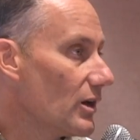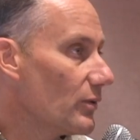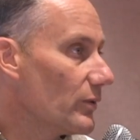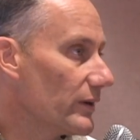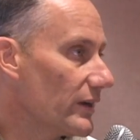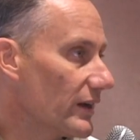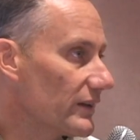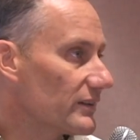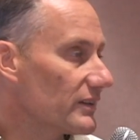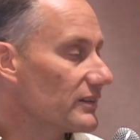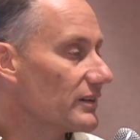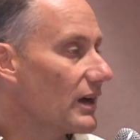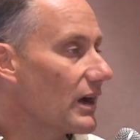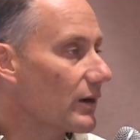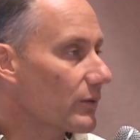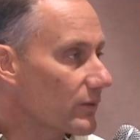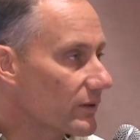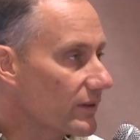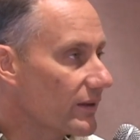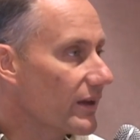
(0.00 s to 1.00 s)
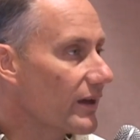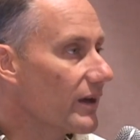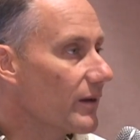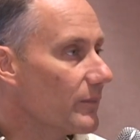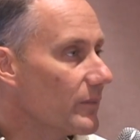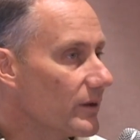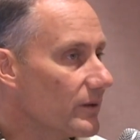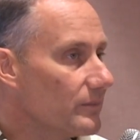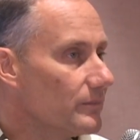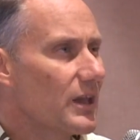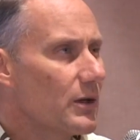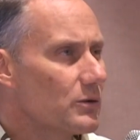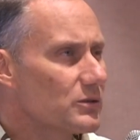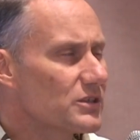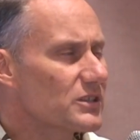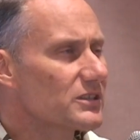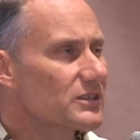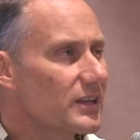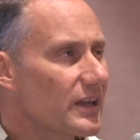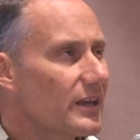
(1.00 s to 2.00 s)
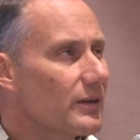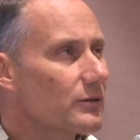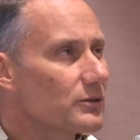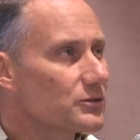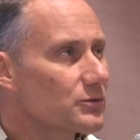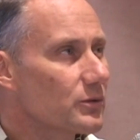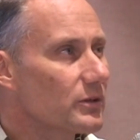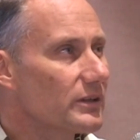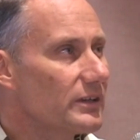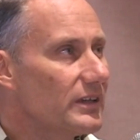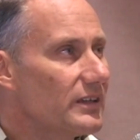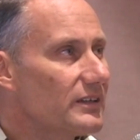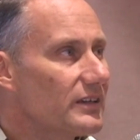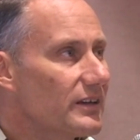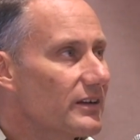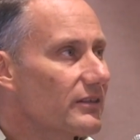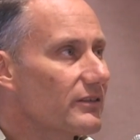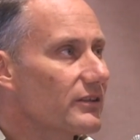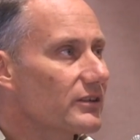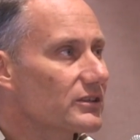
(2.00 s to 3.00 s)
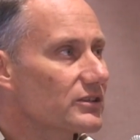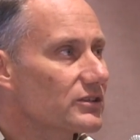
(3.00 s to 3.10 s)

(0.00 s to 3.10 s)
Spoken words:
we got to talk with them, and it was really neat to hear their